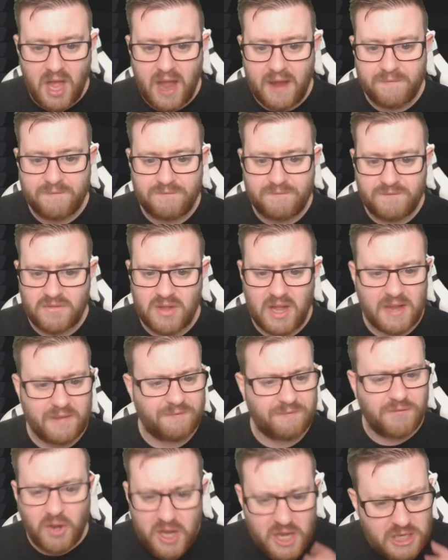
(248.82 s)
I f- I
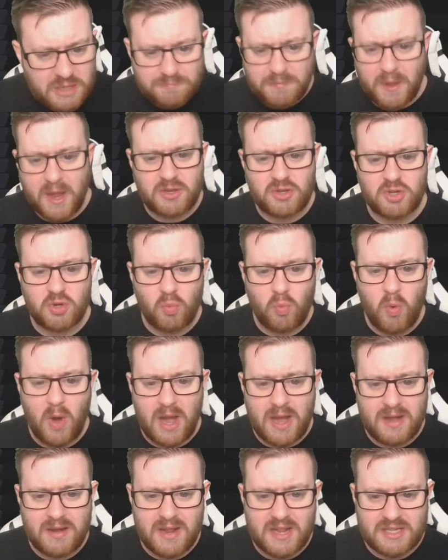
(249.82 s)
fully expect you to
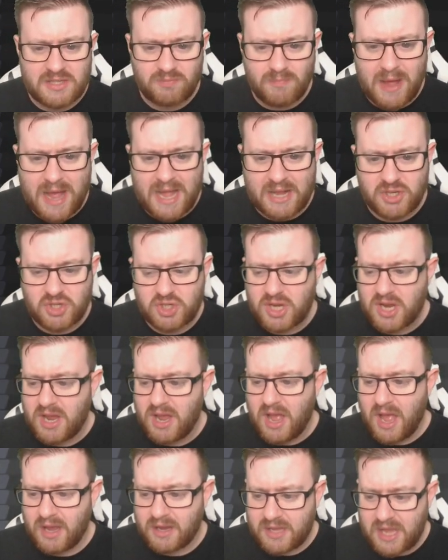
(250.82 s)
win this match
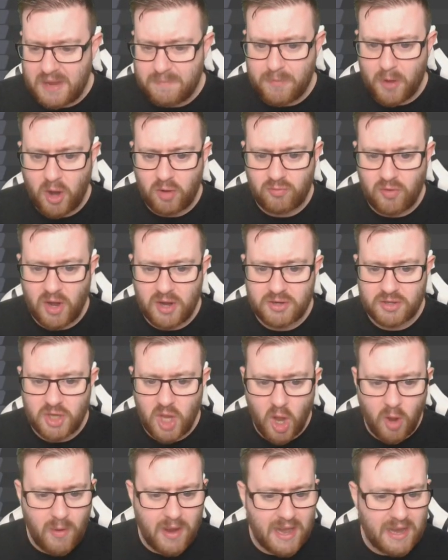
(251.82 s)
and keep our run
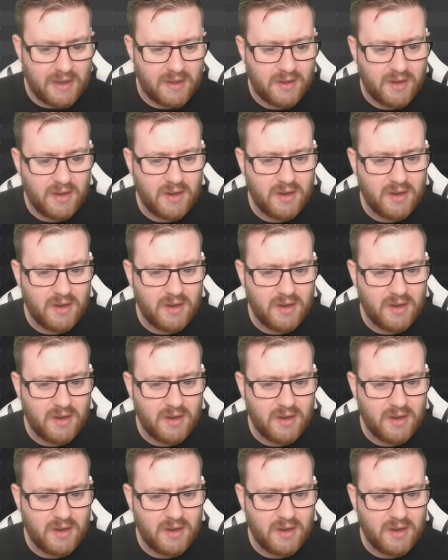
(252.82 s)
going.